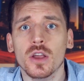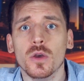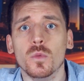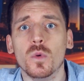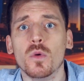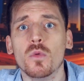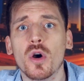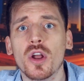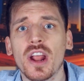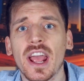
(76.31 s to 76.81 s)

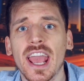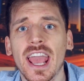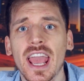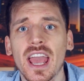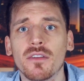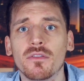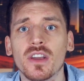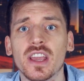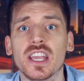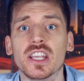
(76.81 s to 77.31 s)
We want to
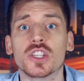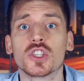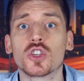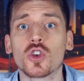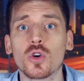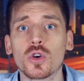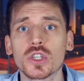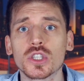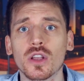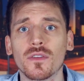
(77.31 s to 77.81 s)
have a
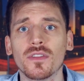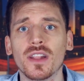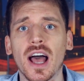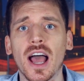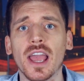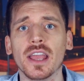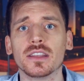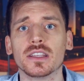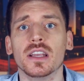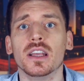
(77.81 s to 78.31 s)
source of
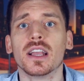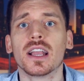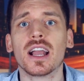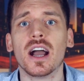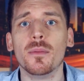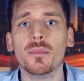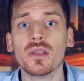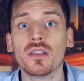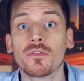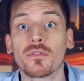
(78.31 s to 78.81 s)
light
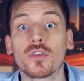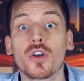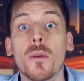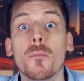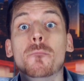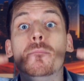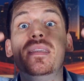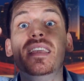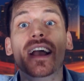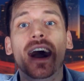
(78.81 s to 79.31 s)
coming
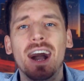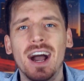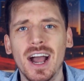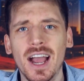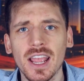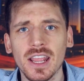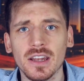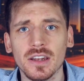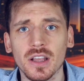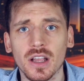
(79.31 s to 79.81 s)
from
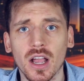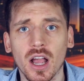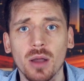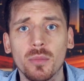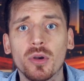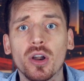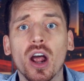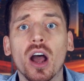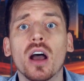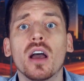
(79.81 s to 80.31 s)
behind the
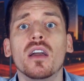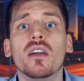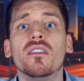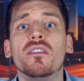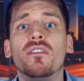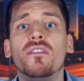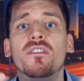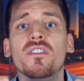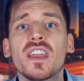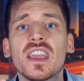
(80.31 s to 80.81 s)
camera
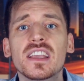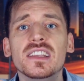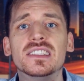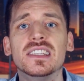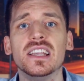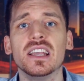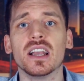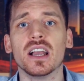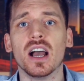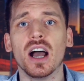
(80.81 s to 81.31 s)

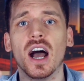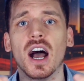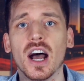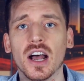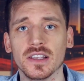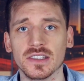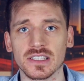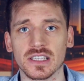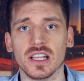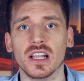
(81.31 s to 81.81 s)
facing
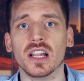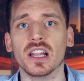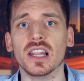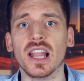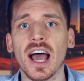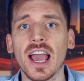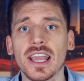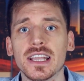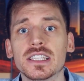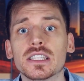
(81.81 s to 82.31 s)
us.
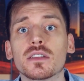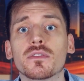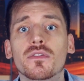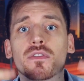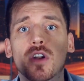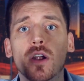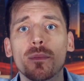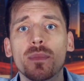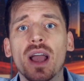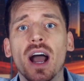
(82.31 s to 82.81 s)
Lights
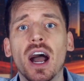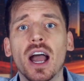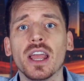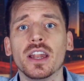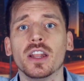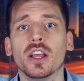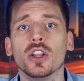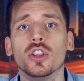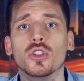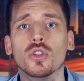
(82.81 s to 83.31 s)
from
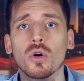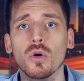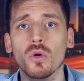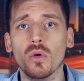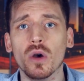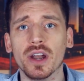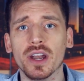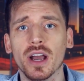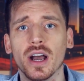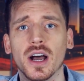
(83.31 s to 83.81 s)
behind
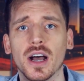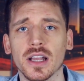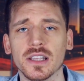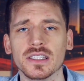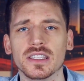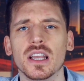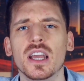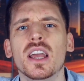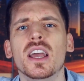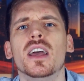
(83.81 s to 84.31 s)
toward us.